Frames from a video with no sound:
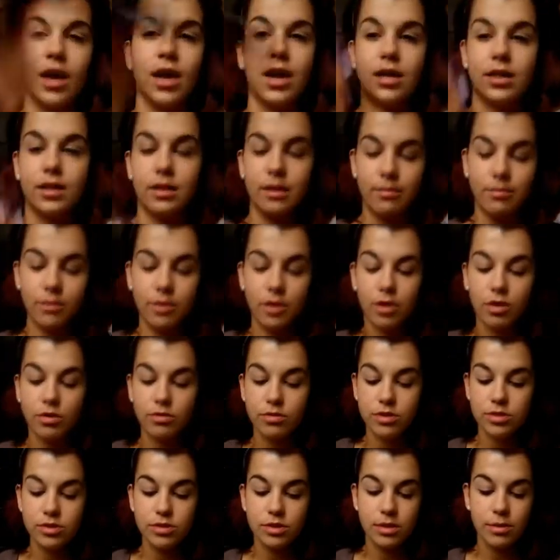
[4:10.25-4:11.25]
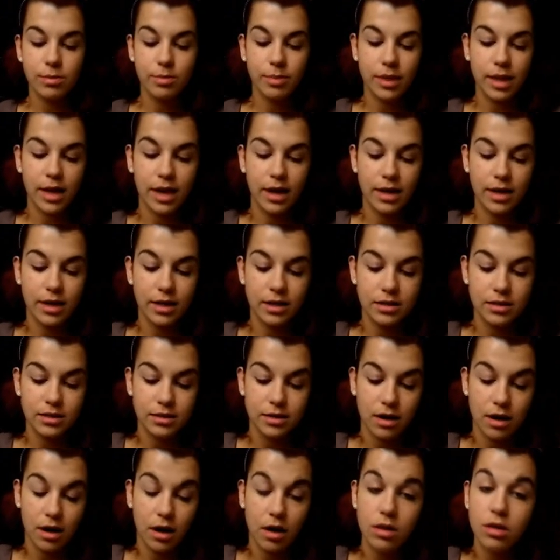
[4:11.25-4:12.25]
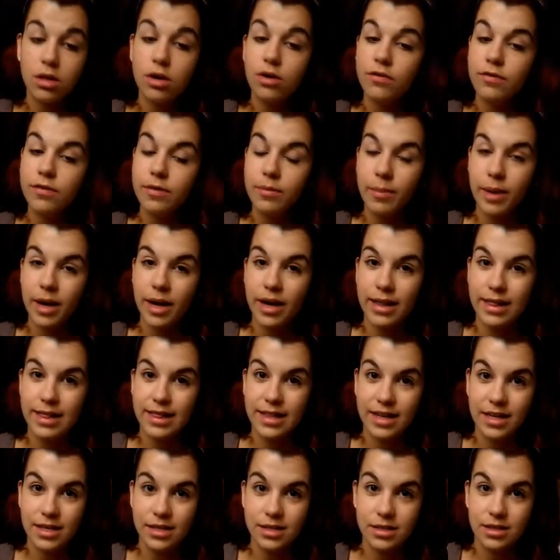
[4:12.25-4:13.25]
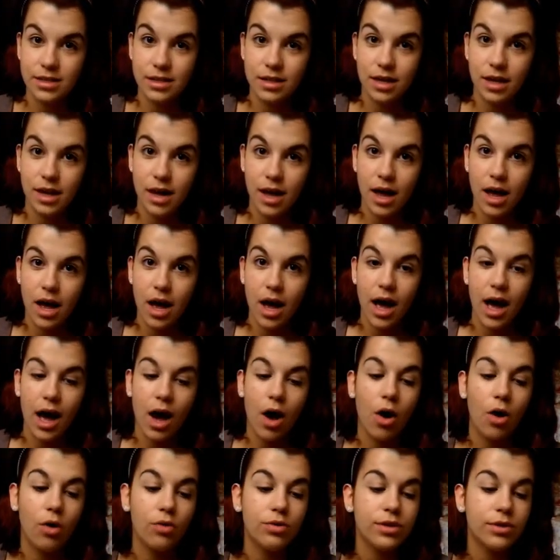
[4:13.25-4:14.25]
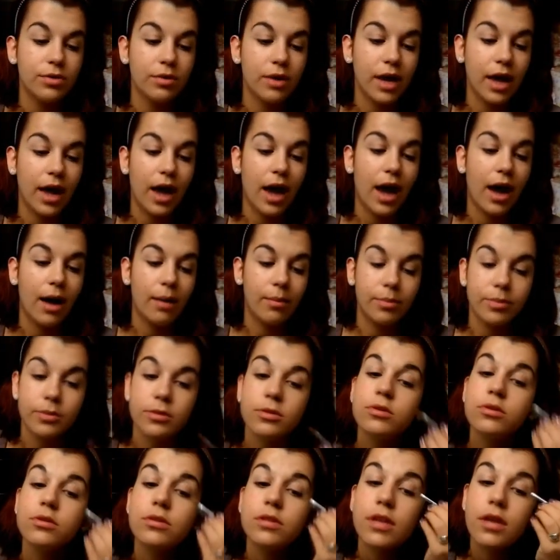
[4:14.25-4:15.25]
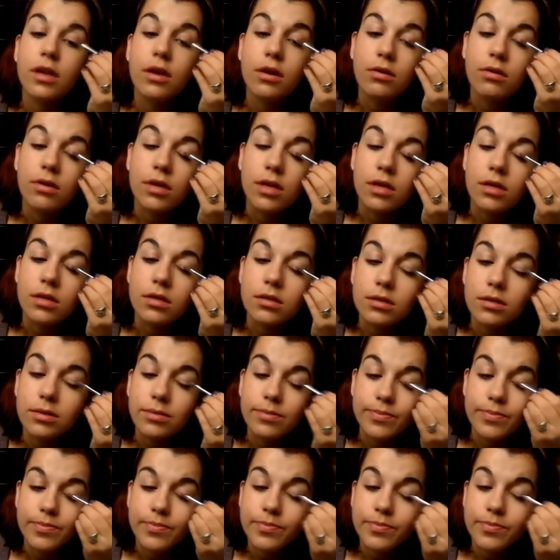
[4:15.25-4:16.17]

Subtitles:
and I'm going to apply it all over my lid, all the way up to the crease.